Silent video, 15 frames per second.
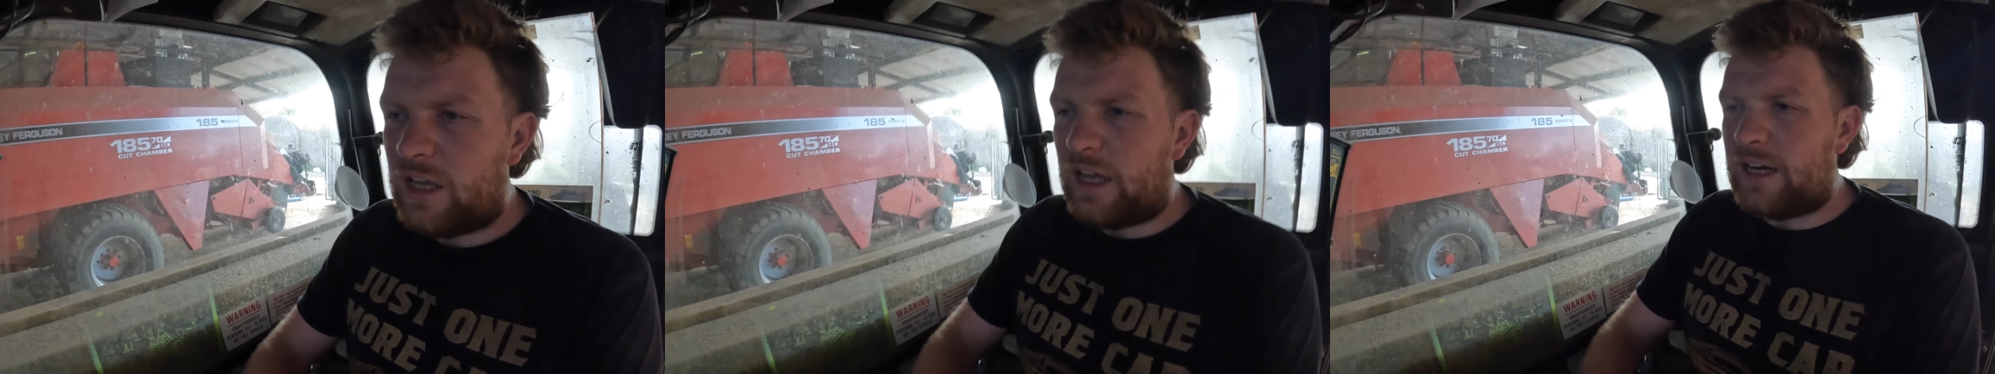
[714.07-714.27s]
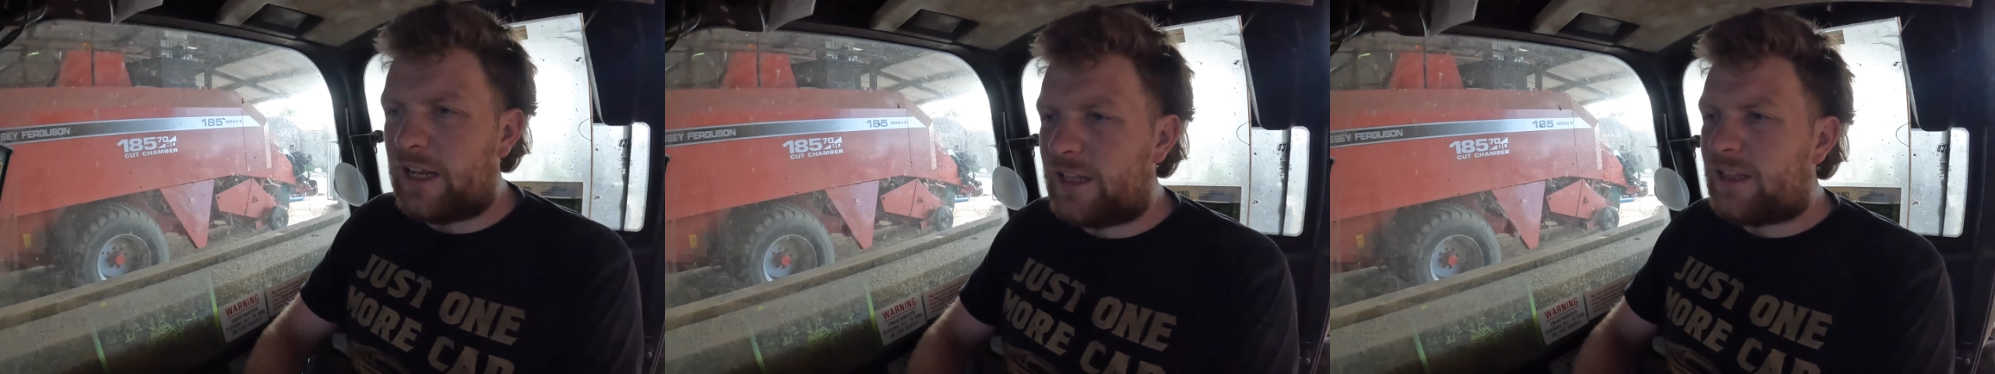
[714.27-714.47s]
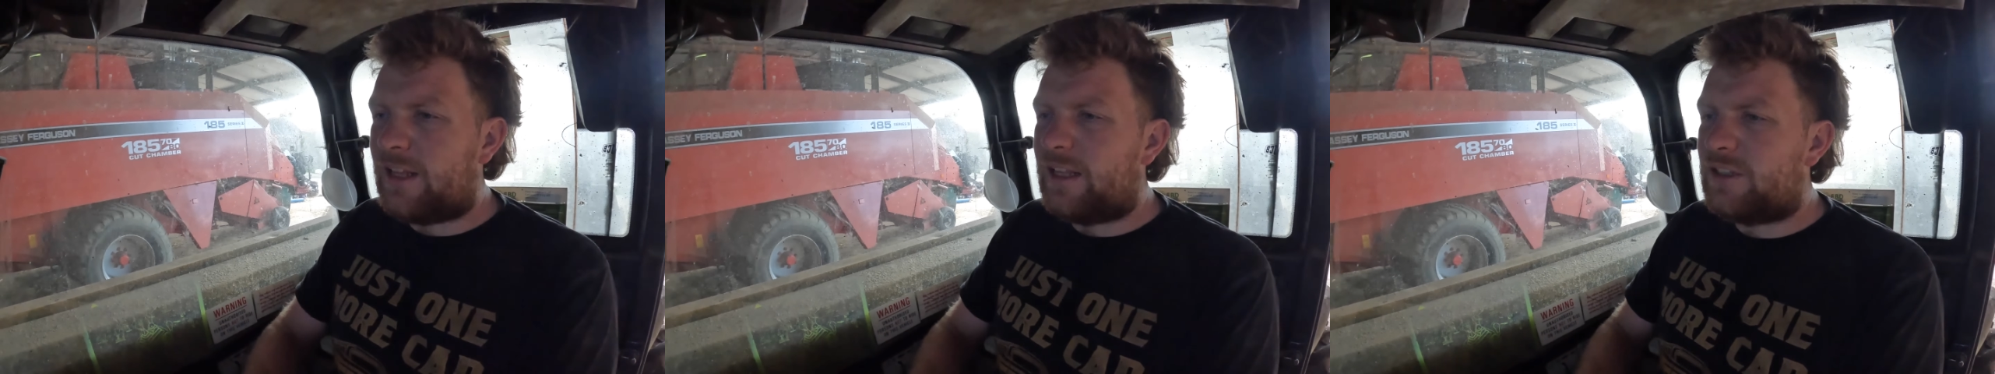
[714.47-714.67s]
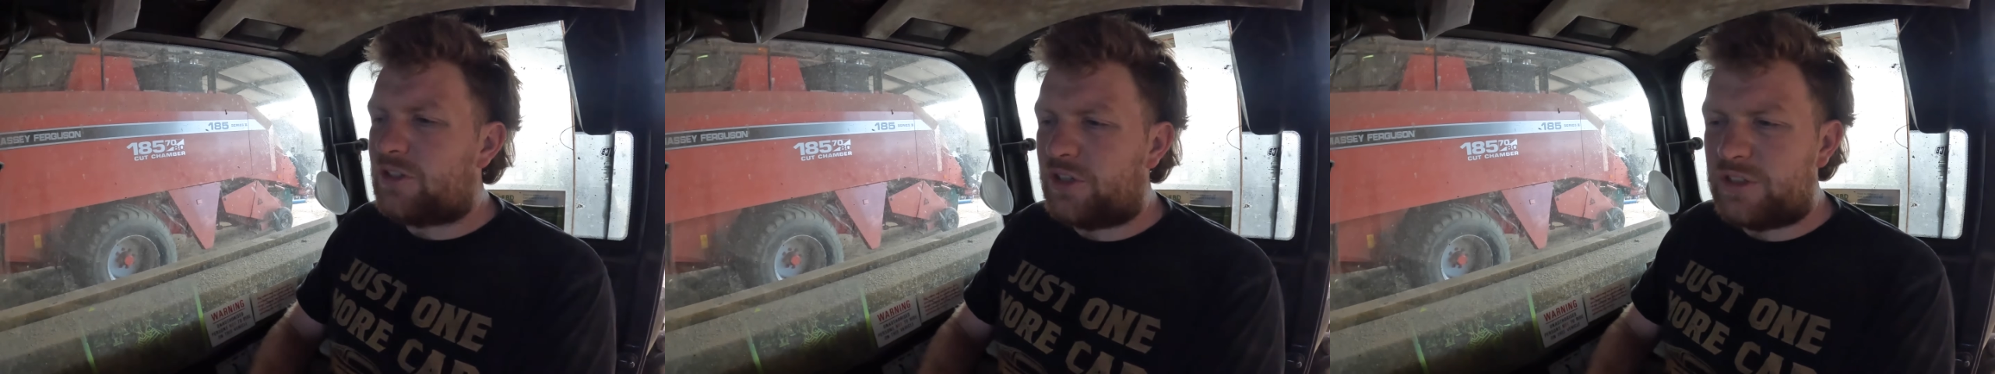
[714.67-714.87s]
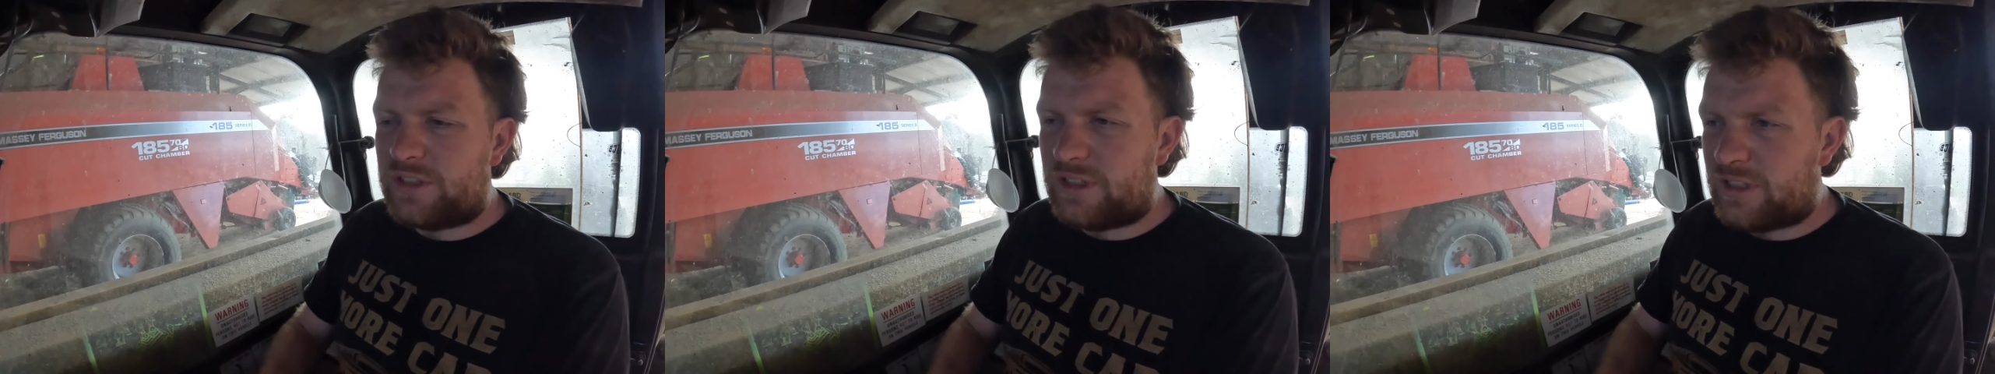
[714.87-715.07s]
and that should
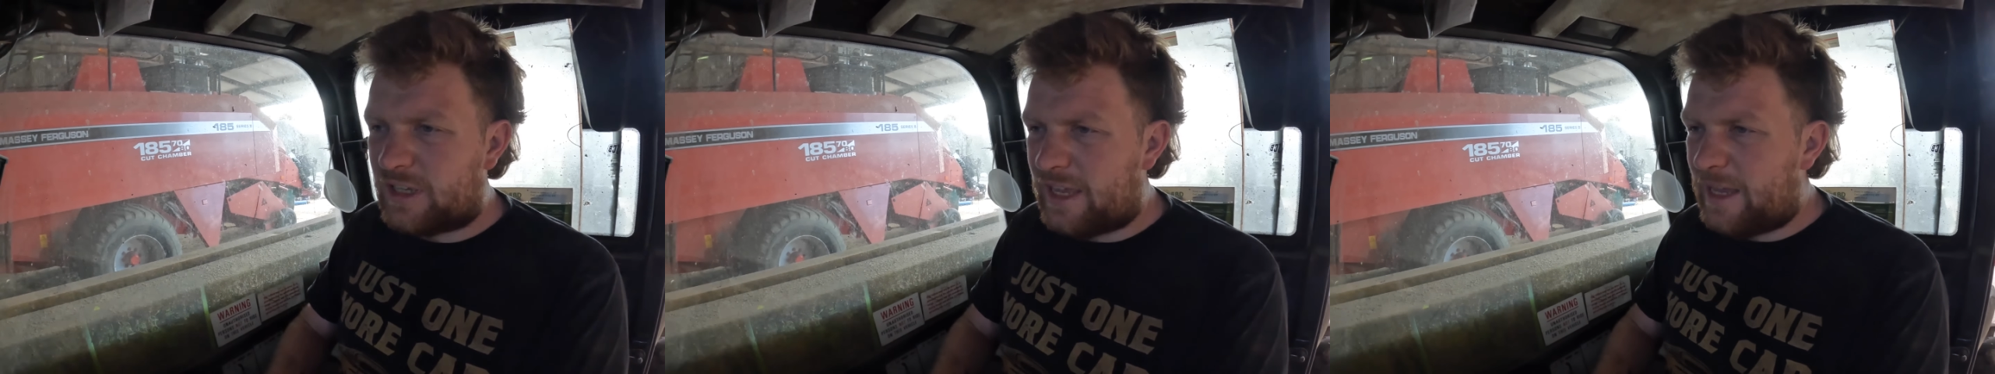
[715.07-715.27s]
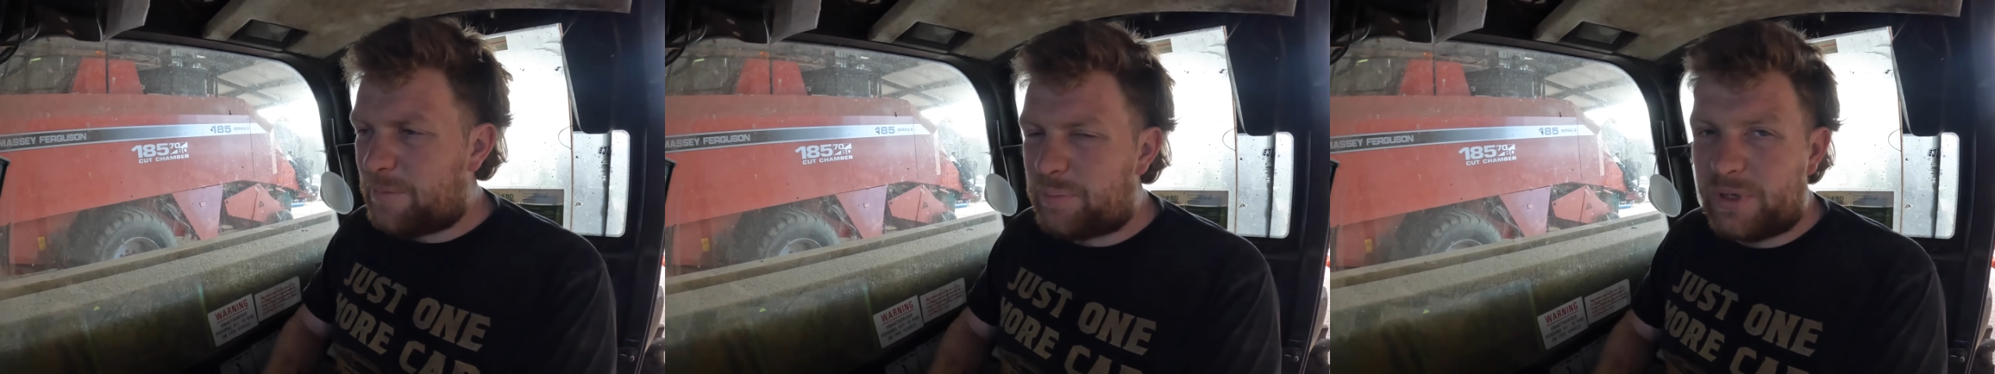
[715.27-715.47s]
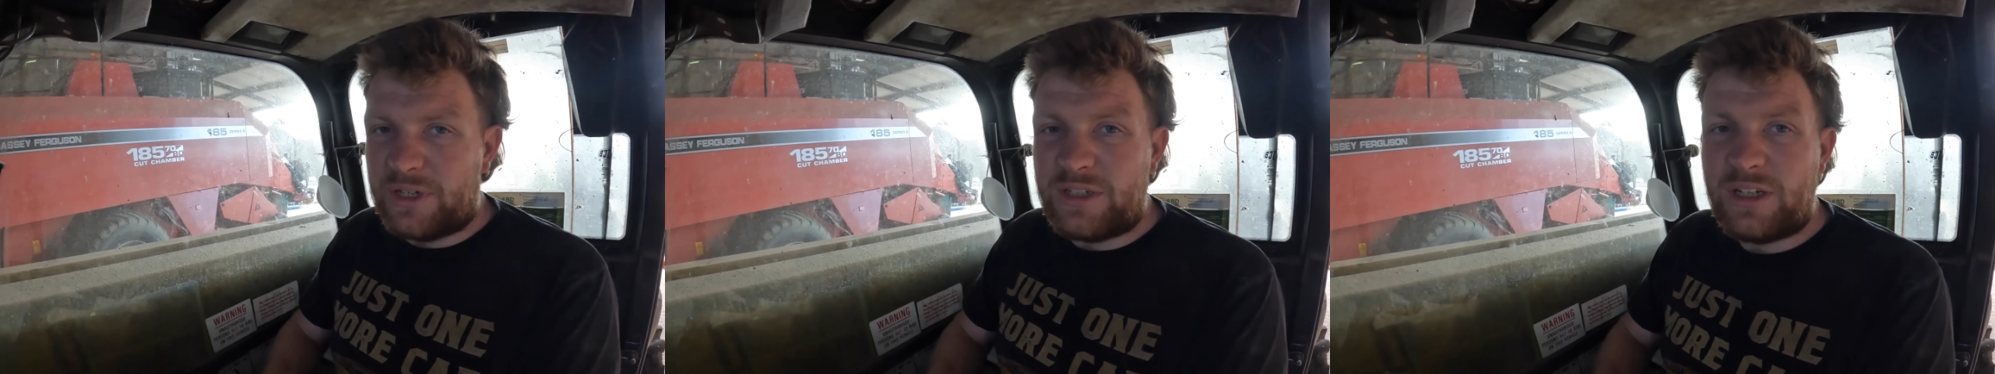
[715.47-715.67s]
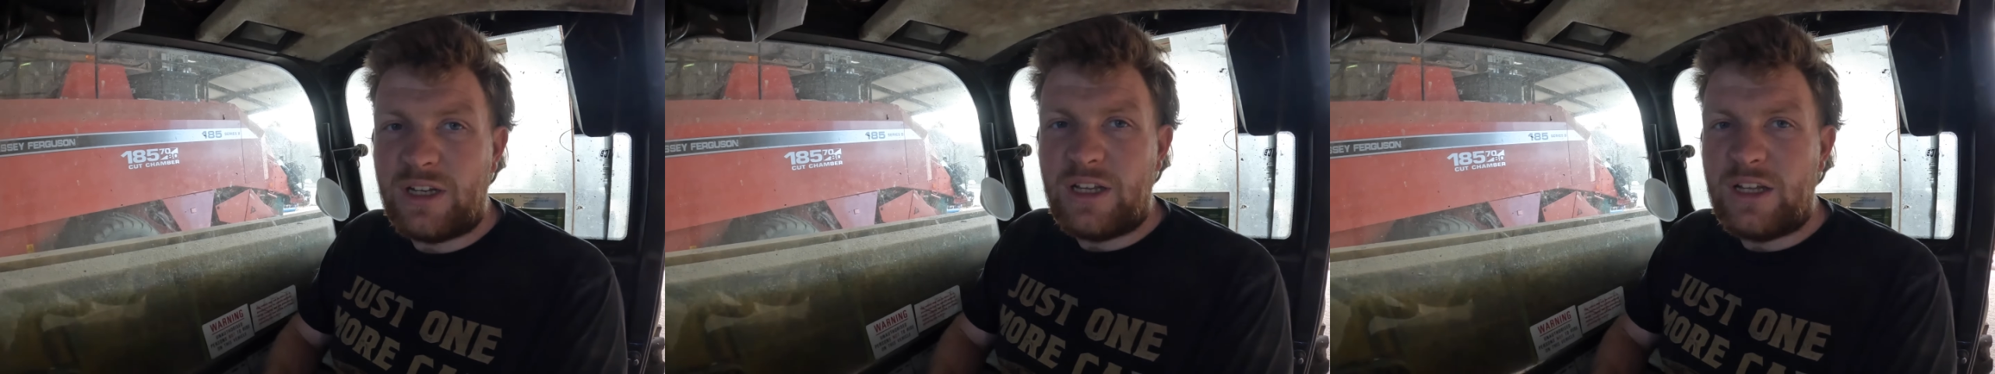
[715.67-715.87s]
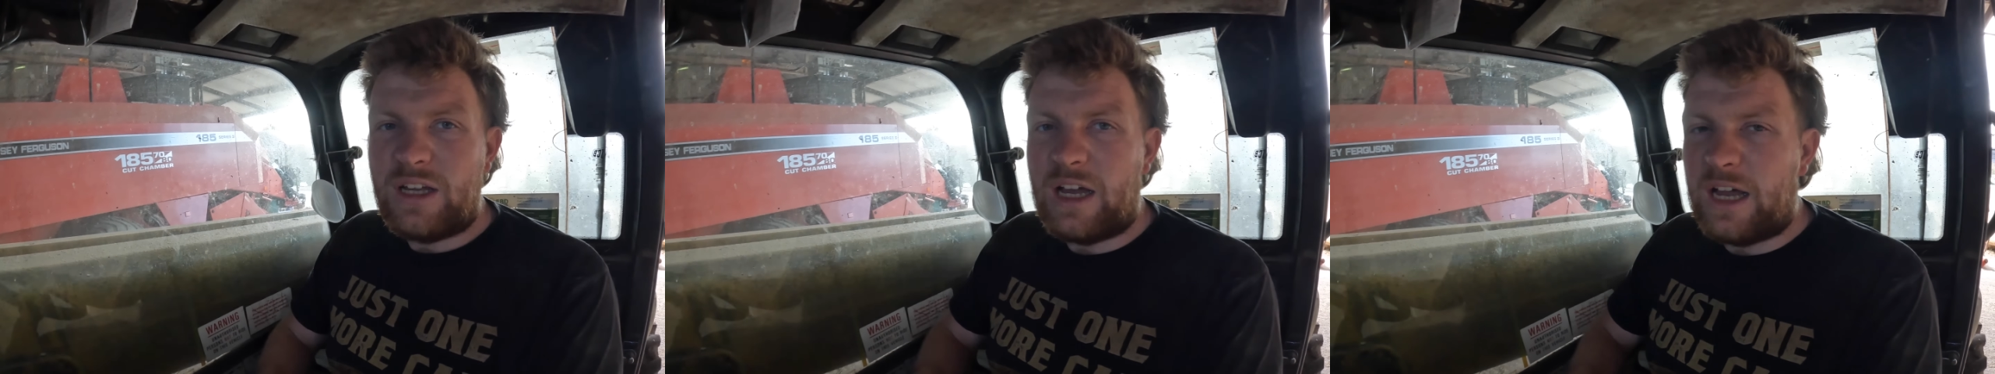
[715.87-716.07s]
just keep it
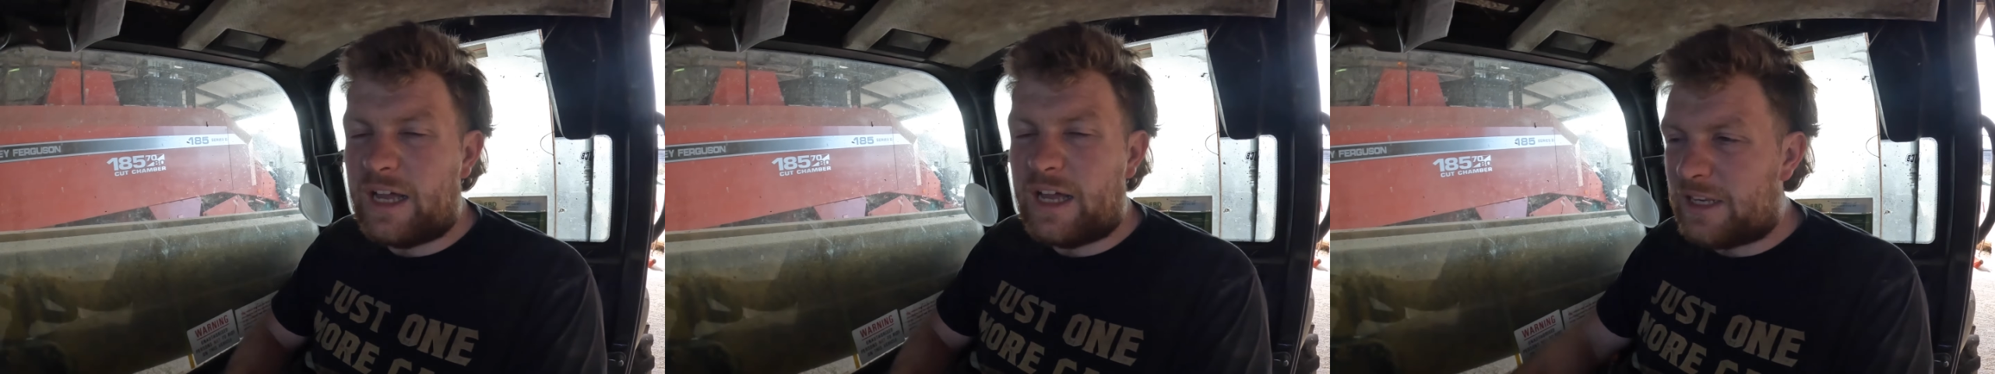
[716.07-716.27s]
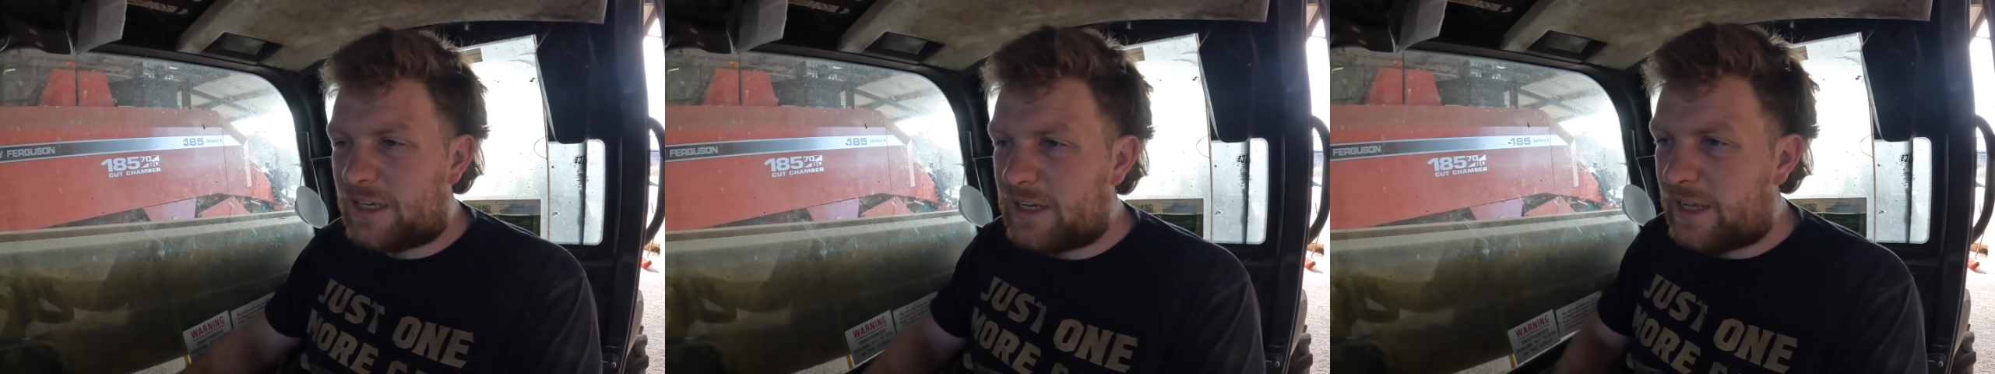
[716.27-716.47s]
and